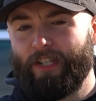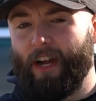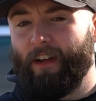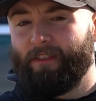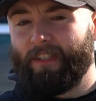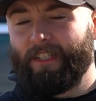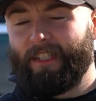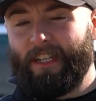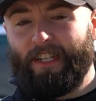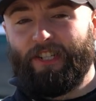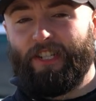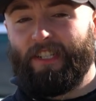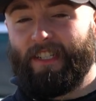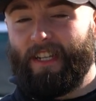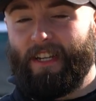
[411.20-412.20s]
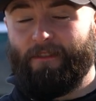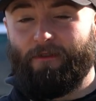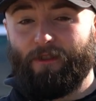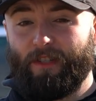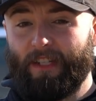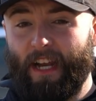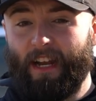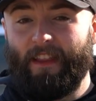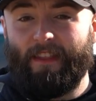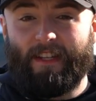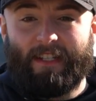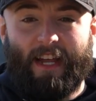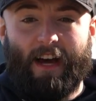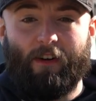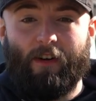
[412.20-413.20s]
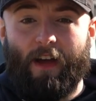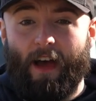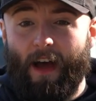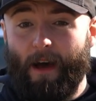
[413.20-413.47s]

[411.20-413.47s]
shout out to CGZ for sending this out.